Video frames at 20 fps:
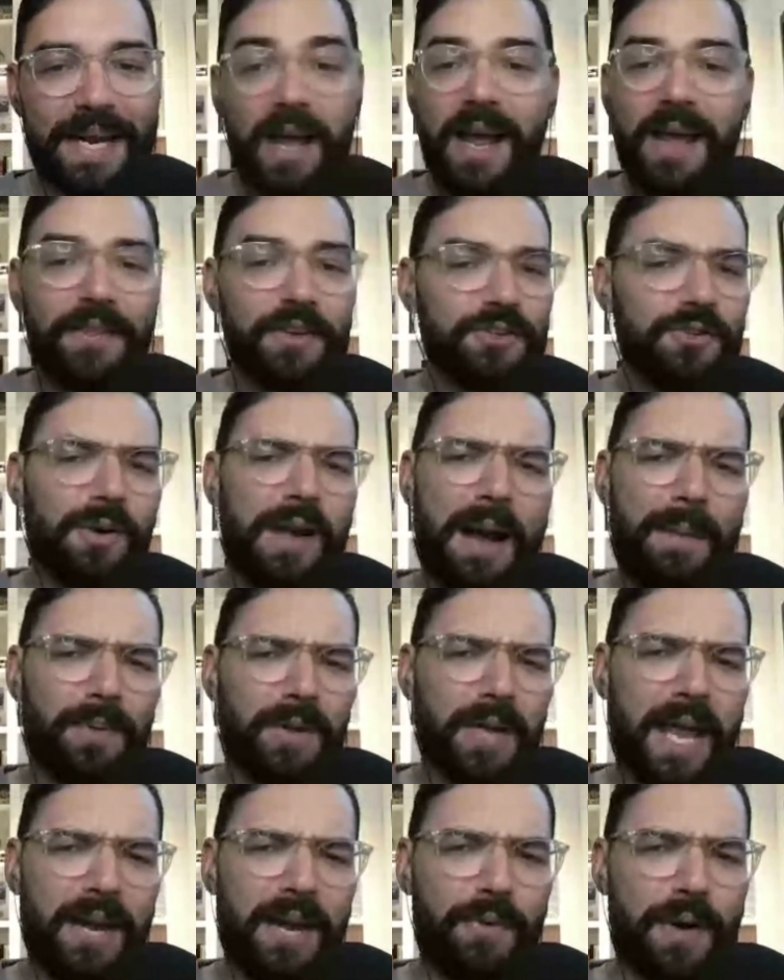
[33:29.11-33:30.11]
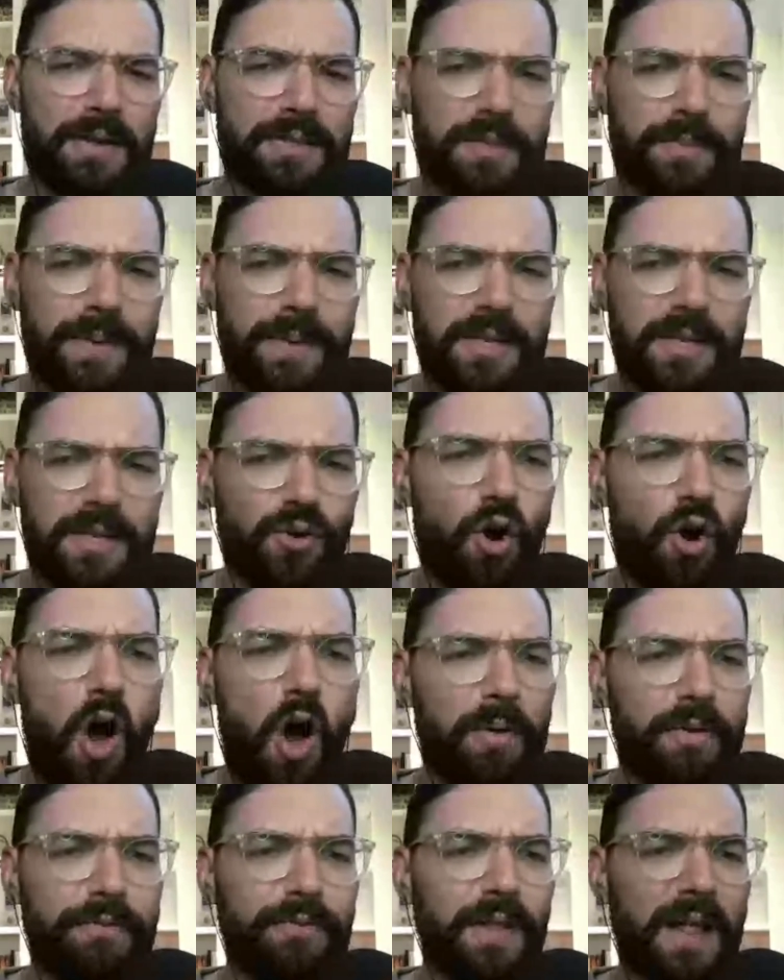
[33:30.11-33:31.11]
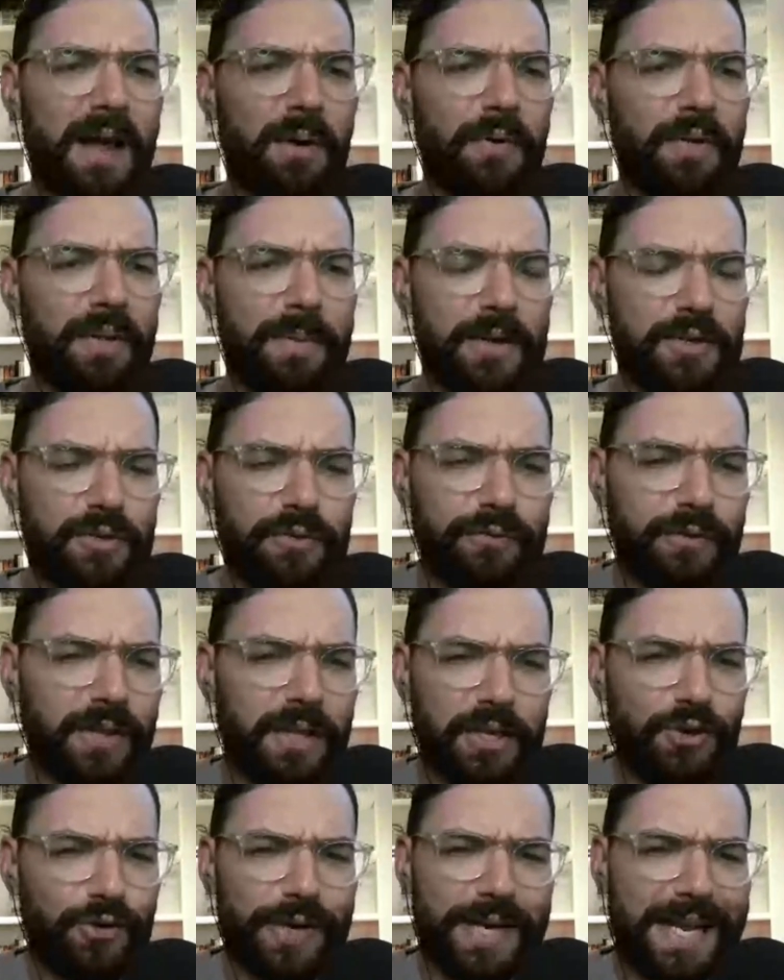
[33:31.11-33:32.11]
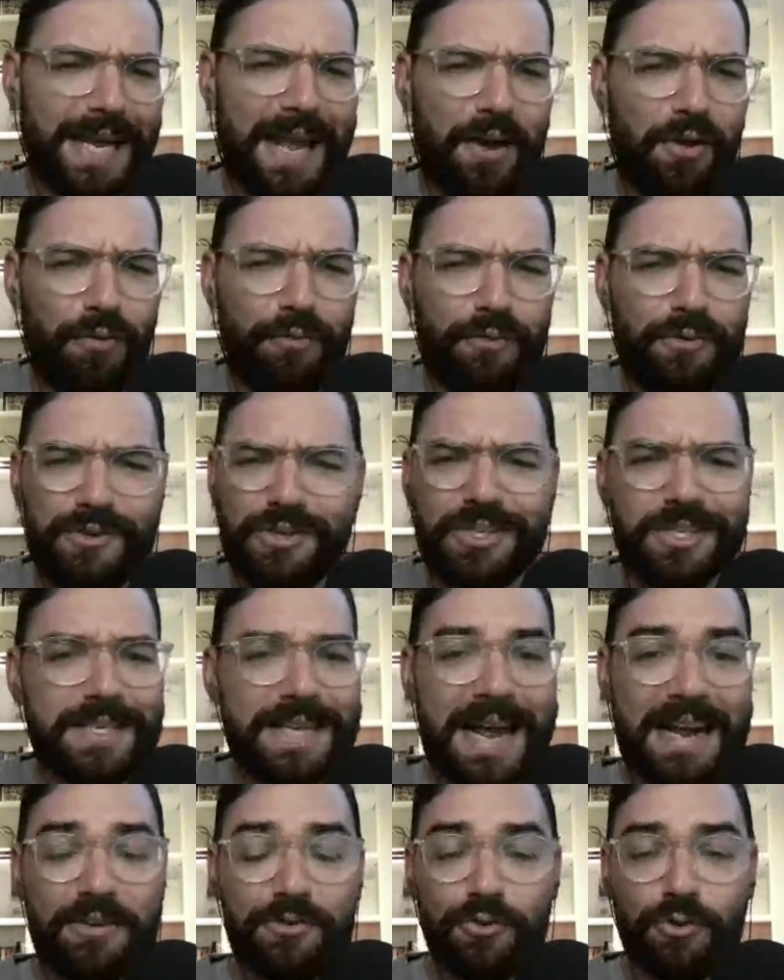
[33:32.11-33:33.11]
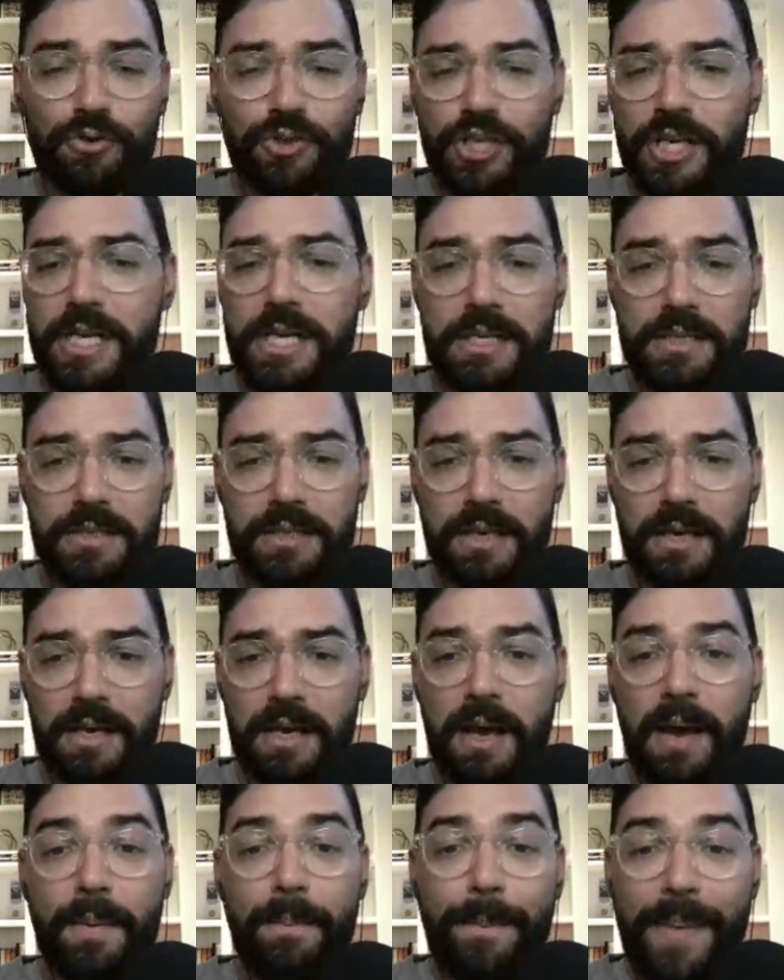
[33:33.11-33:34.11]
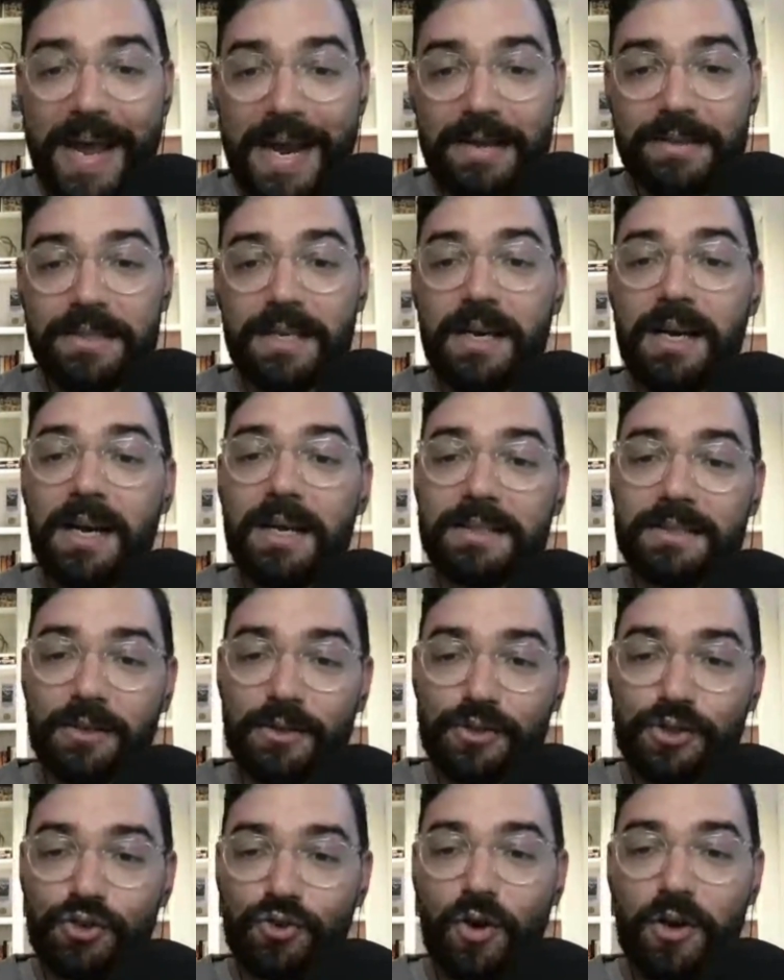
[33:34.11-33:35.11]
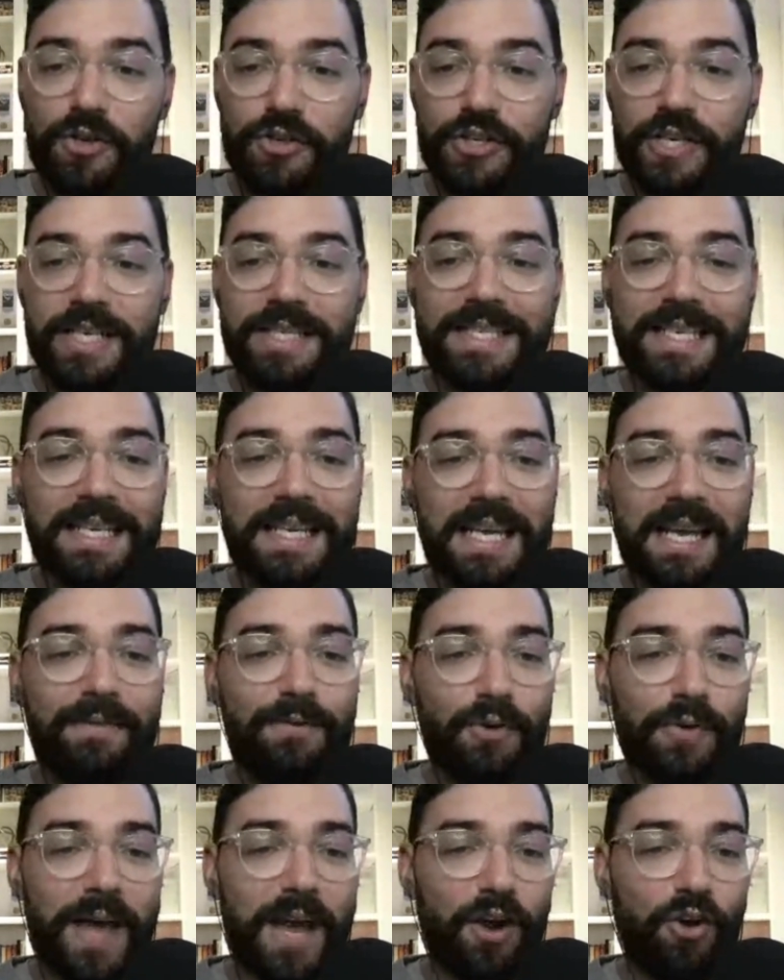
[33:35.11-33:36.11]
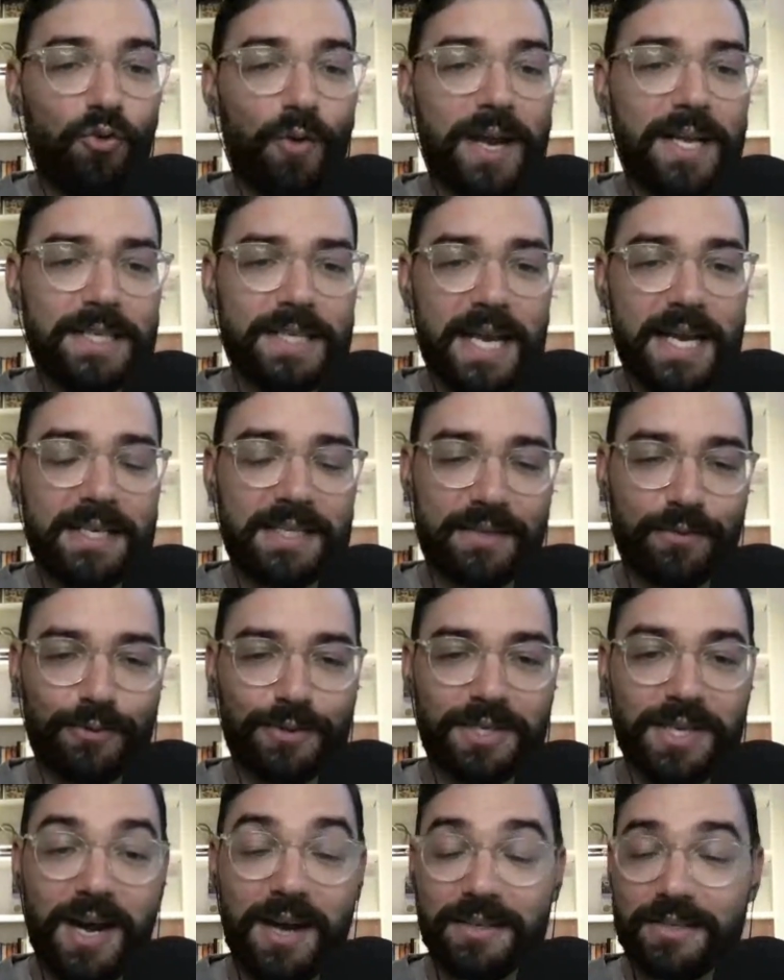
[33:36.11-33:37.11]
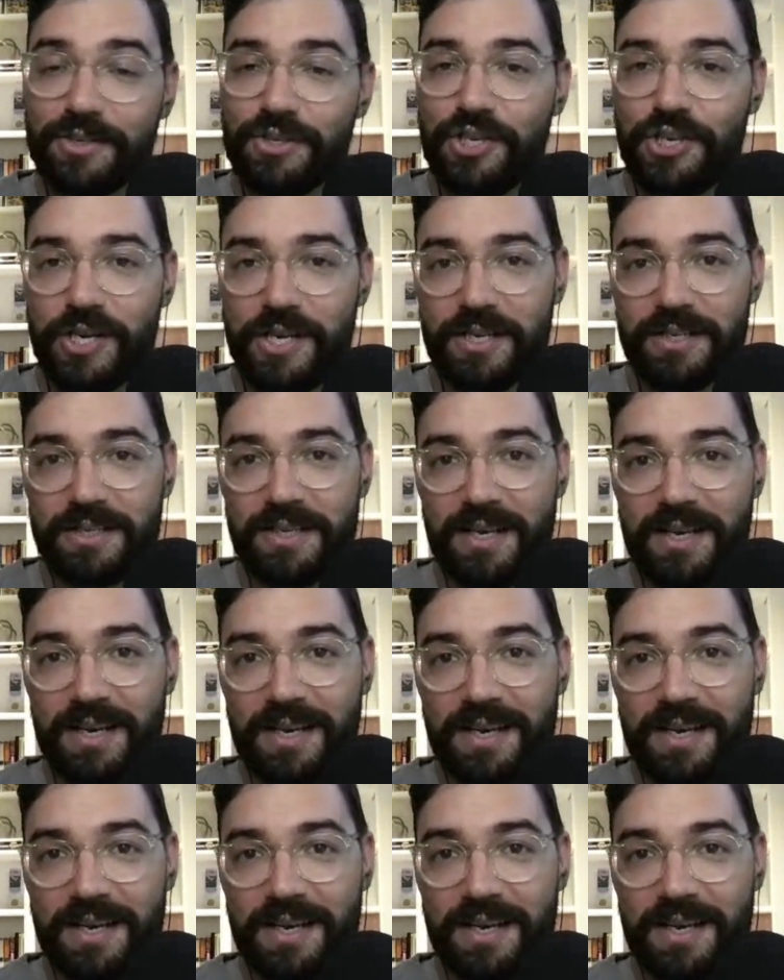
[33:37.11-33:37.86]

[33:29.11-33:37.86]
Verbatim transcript: And there's no complicated recipes or almond flour that makes you feel like you're eating health food, just natural cheese, baked until it's crunchy to give you that great taste of Wisconsin cheese